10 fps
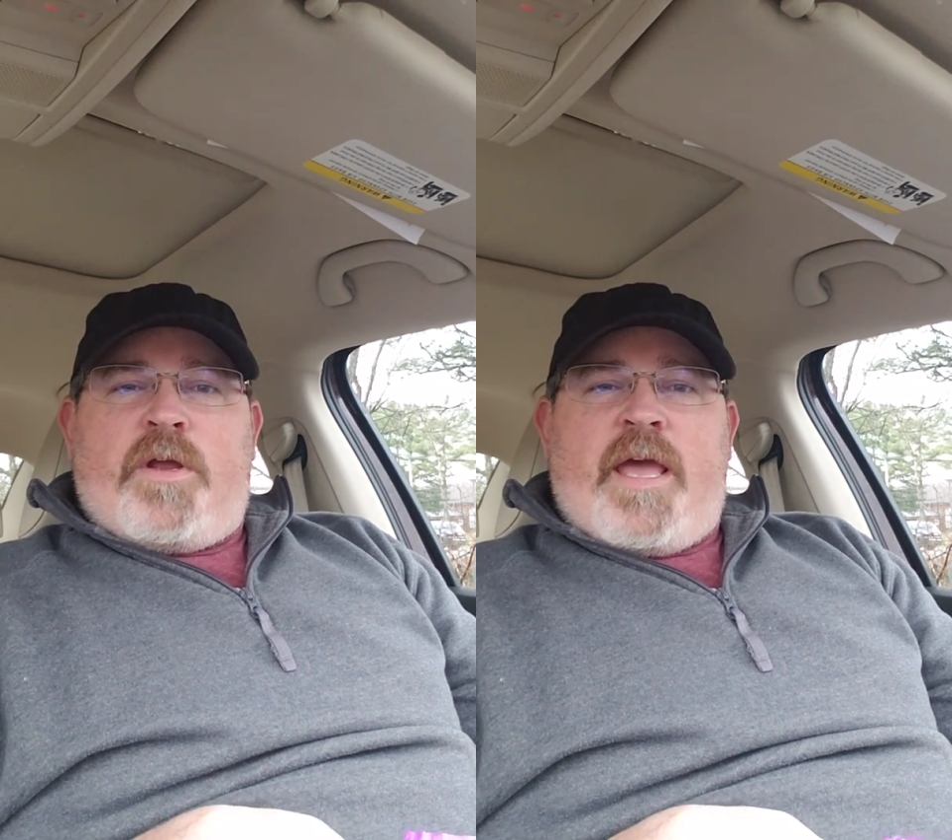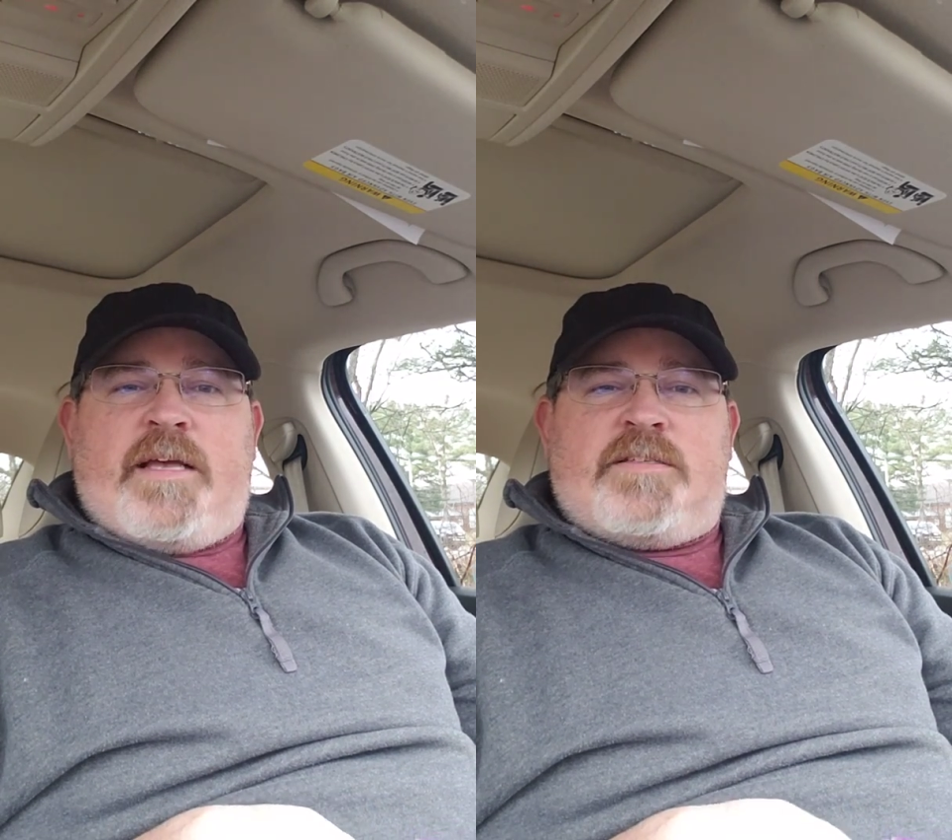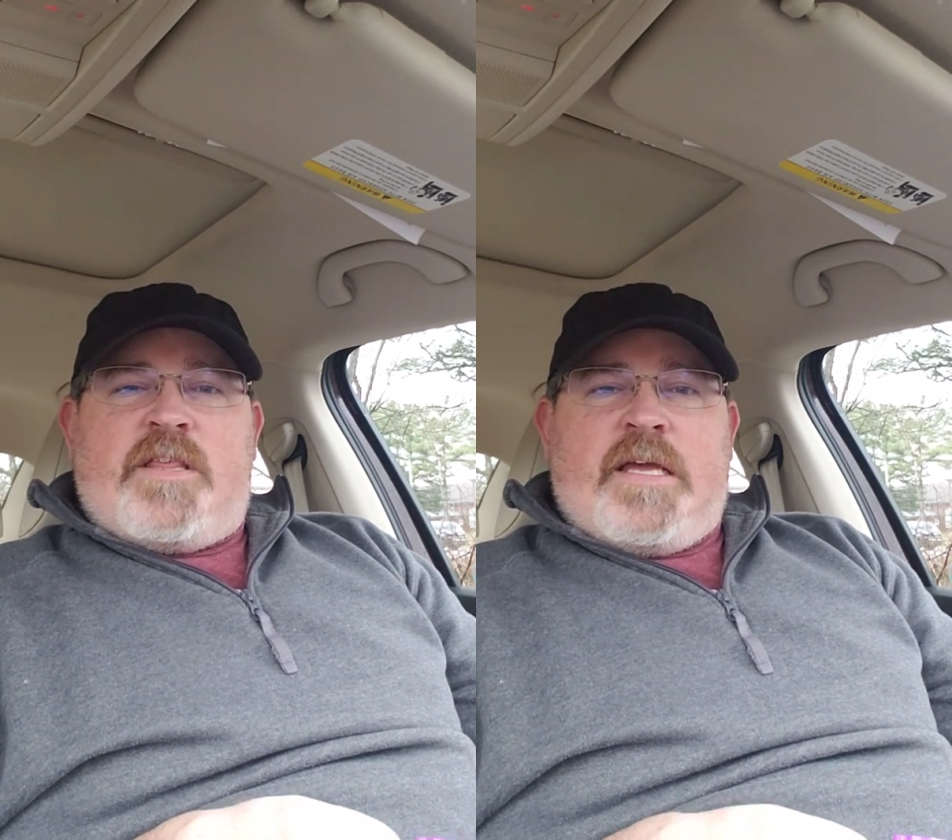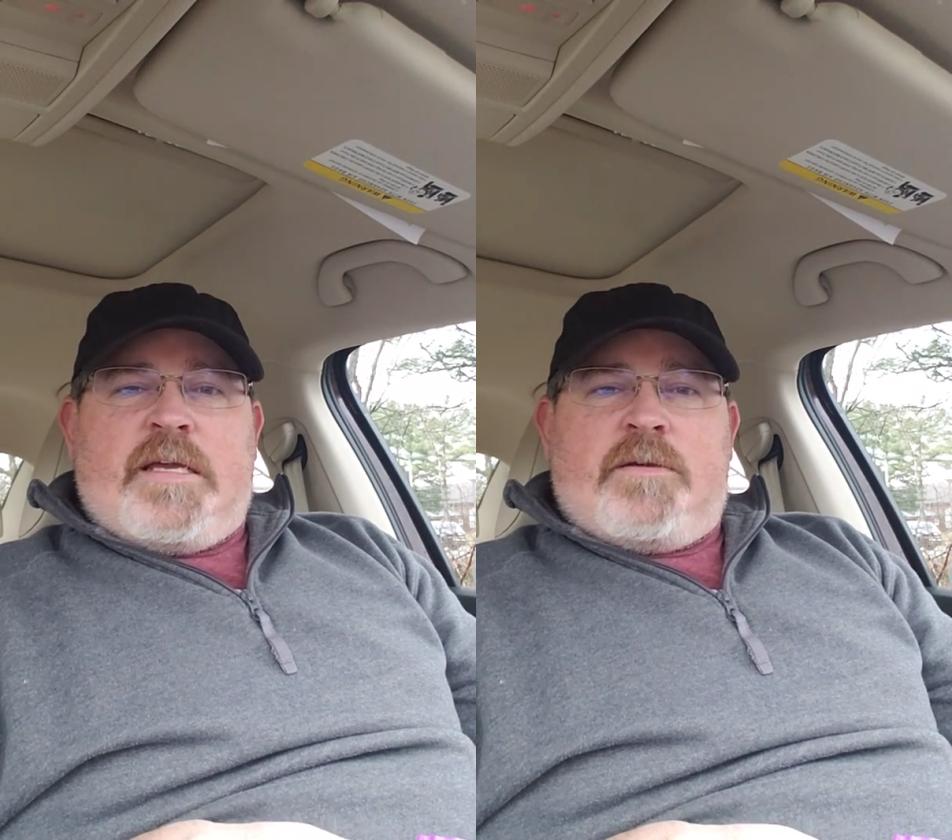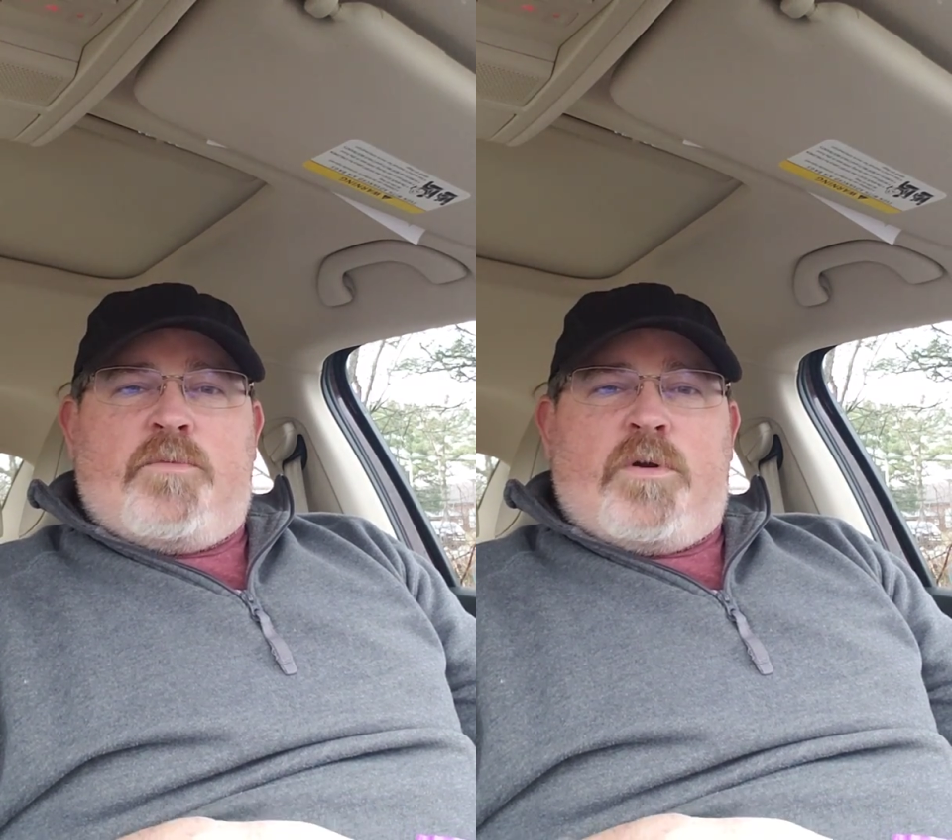guess
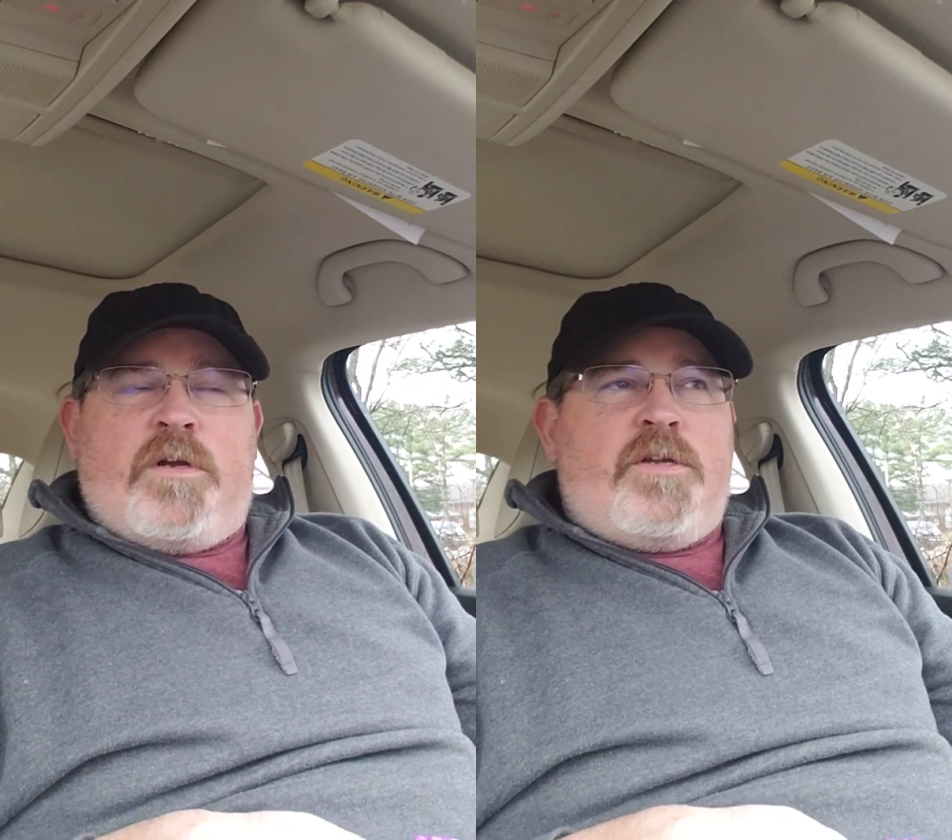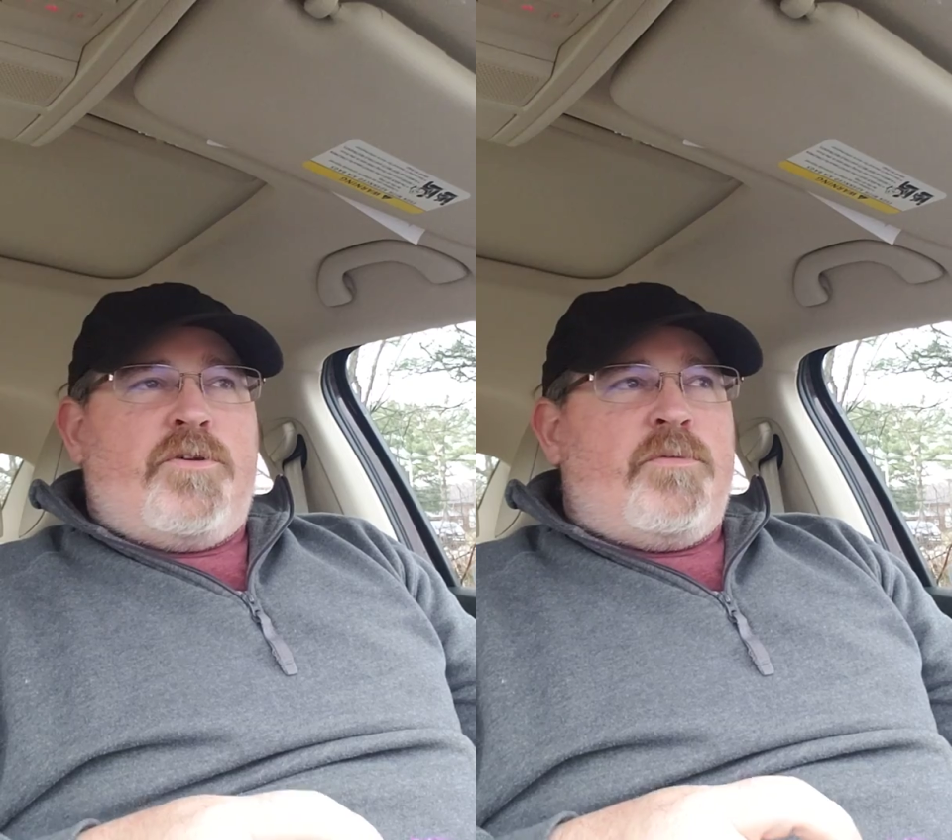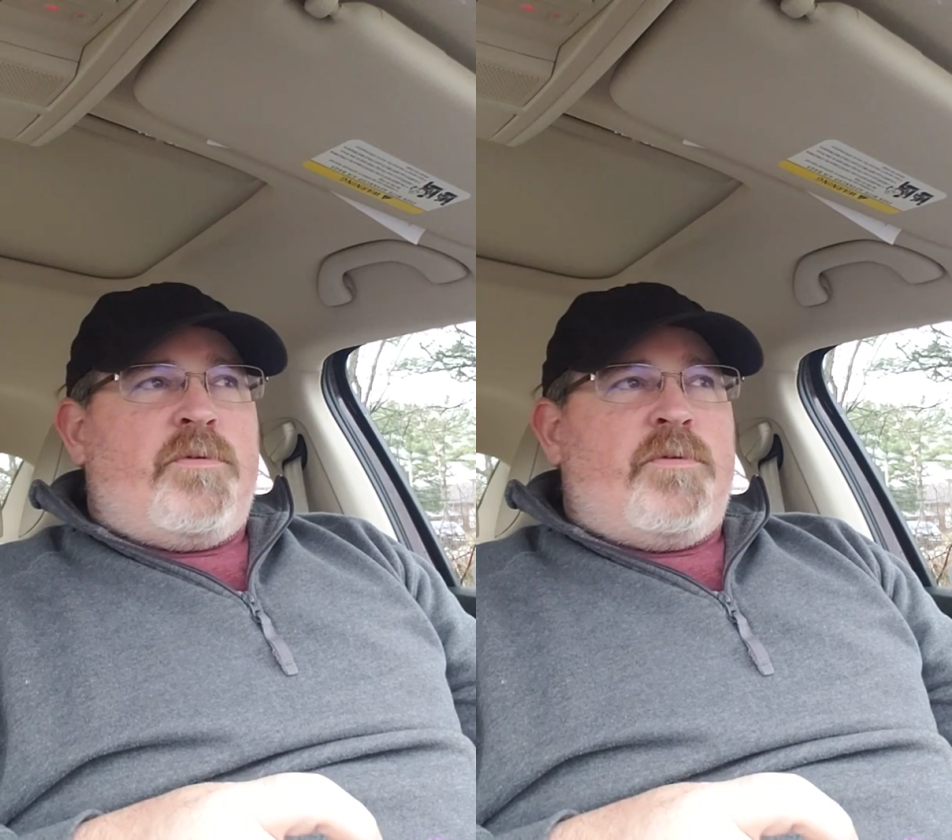thing where you